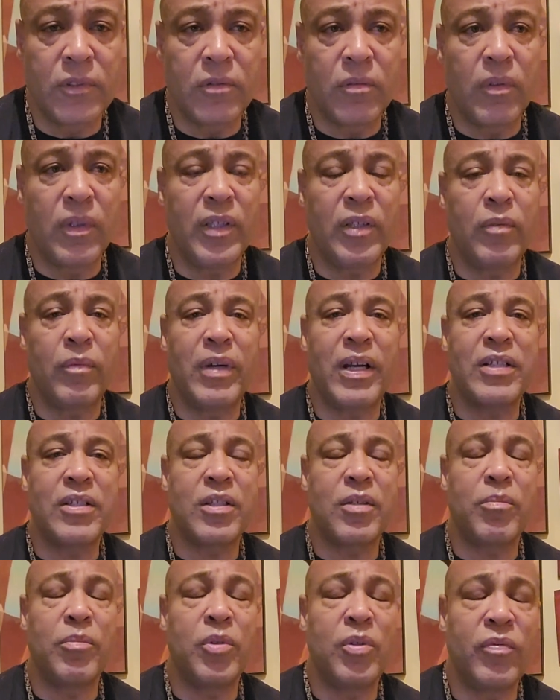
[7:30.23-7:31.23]
Whether you watch
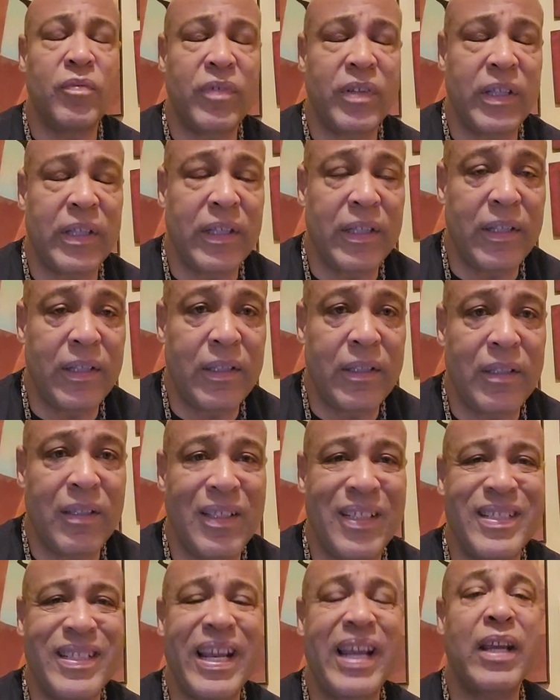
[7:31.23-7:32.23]
the movie
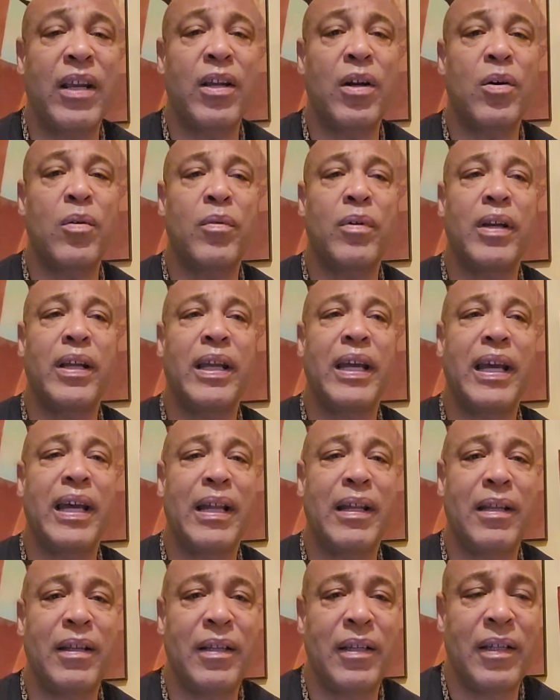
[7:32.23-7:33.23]
The Django, where they
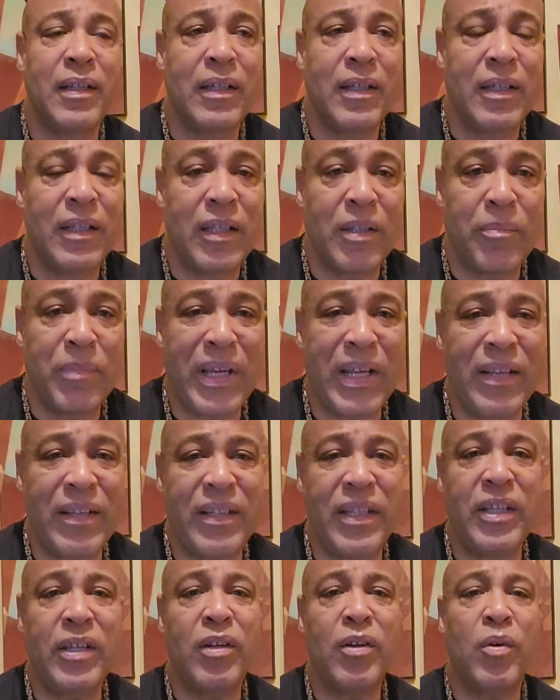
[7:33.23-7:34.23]
had the
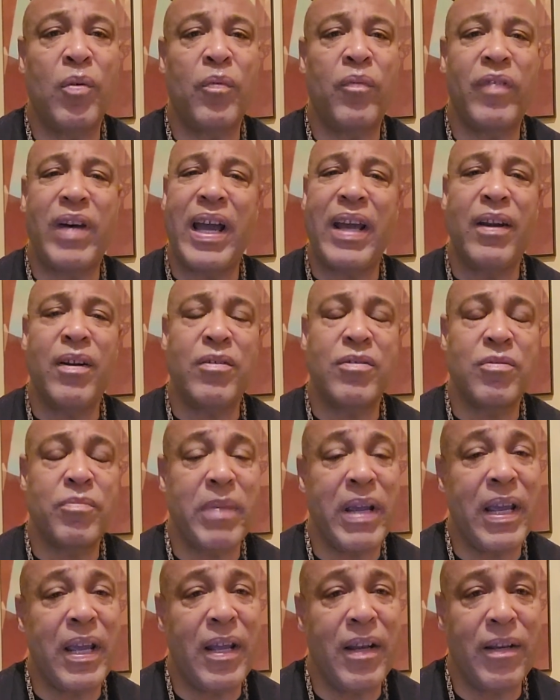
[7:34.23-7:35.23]
Mandingo fighters,
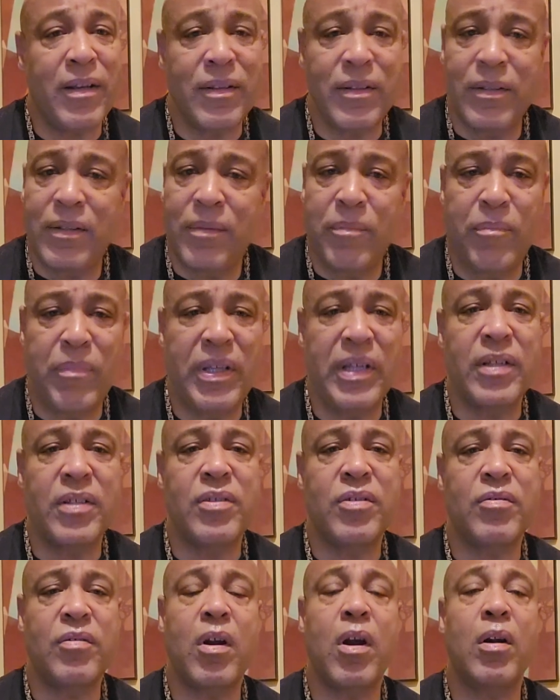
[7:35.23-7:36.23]
man, the
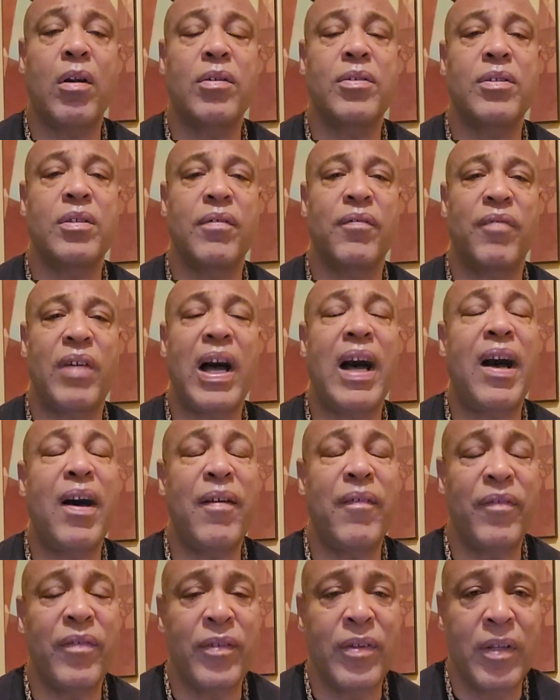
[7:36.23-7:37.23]
biggest, strongest
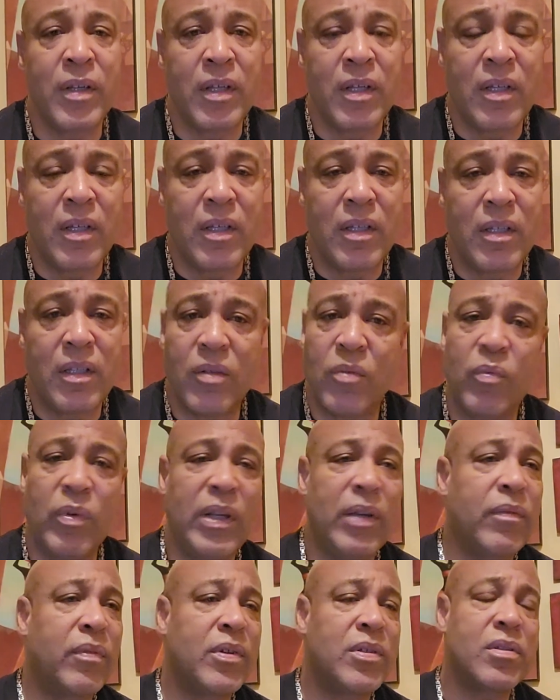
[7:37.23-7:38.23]
survive. The
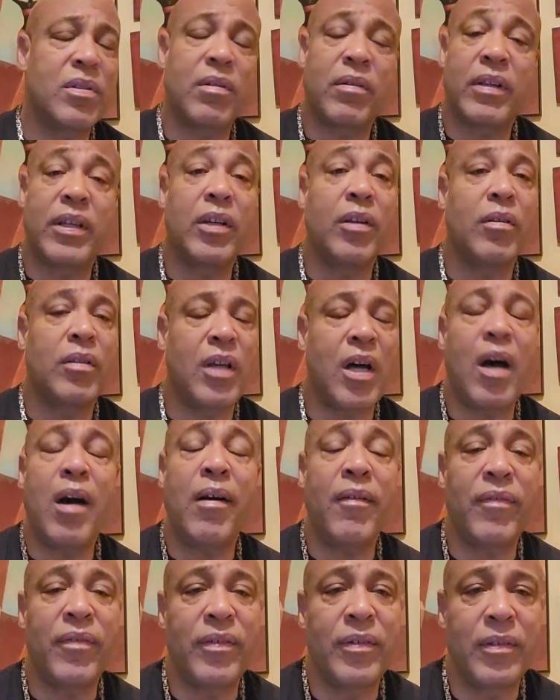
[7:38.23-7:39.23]
weak ones are killed
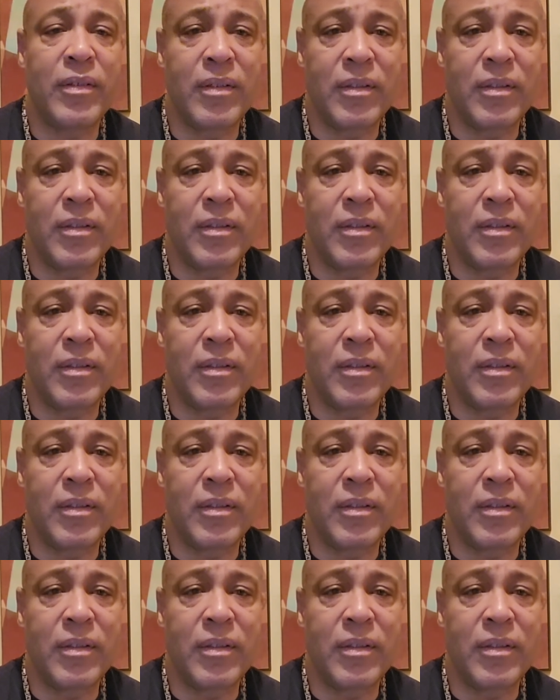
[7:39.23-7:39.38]
off.